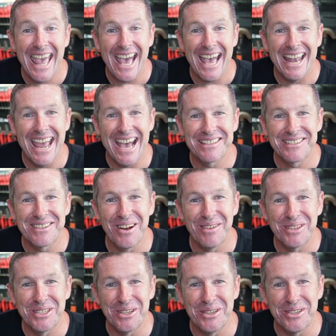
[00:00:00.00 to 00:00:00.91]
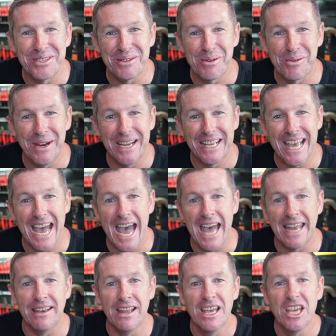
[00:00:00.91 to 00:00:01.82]
And now it's time to do some quick
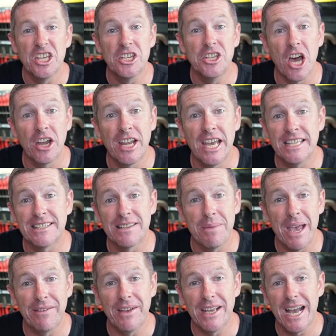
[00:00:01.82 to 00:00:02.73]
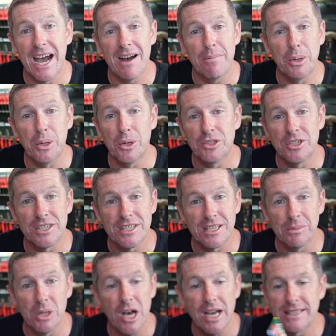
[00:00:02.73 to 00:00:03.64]
CAD. You don't need some heavy cardboard, just
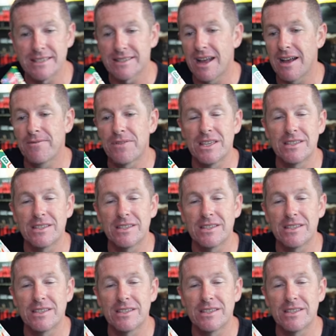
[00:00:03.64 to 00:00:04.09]
some light stuff.